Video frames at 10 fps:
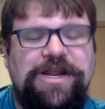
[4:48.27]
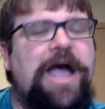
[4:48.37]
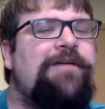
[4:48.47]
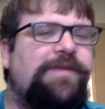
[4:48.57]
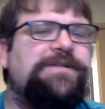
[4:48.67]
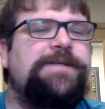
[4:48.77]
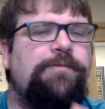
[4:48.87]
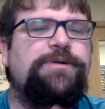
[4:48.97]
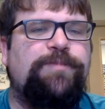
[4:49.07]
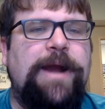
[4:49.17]
Obviously,
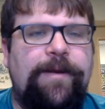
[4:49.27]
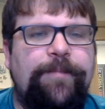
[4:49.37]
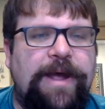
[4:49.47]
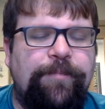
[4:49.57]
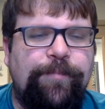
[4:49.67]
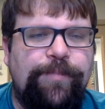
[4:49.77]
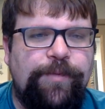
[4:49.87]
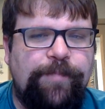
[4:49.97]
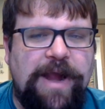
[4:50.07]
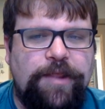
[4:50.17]
was brought about
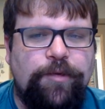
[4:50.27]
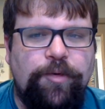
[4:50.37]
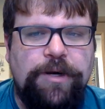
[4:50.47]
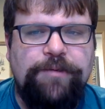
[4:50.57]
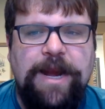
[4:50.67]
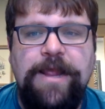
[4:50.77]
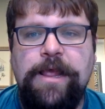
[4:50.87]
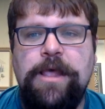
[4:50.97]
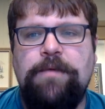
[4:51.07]
by the Lord, right?